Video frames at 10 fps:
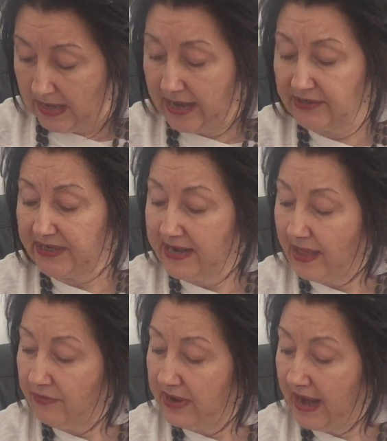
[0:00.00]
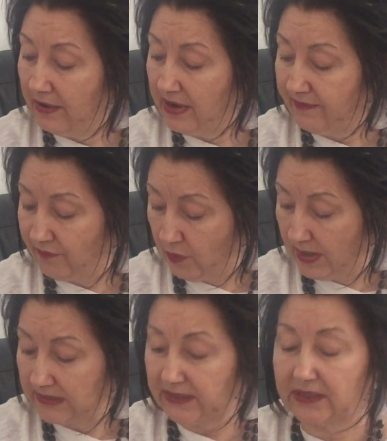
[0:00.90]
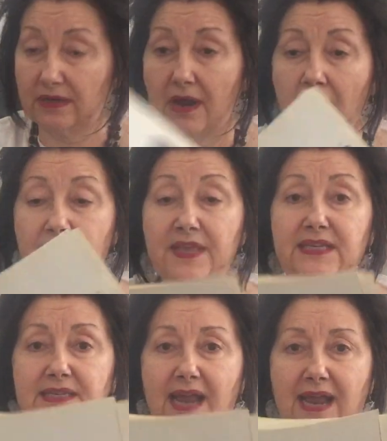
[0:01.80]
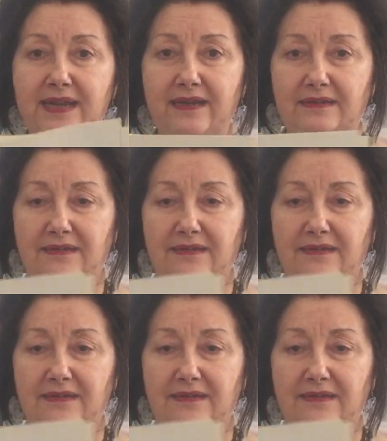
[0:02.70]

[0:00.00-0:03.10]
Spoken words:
Here's another narrative quilt on this side.